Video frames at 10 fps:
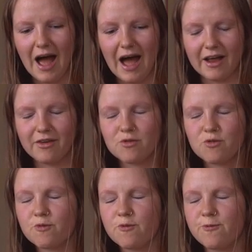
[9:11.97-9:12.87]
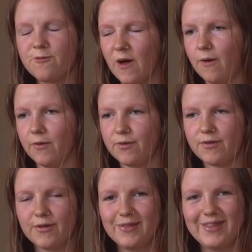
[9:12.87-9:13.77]
i just felt
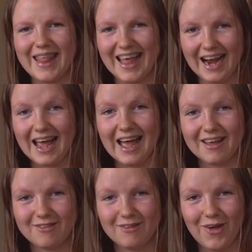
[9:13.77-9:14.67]
that i had to